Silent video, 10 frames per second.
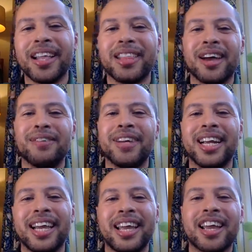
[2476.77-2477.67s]
that
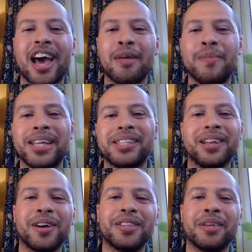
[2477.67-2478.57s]
really kind of means a
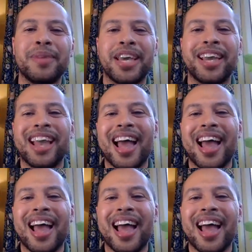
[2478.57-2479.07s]
lot to me.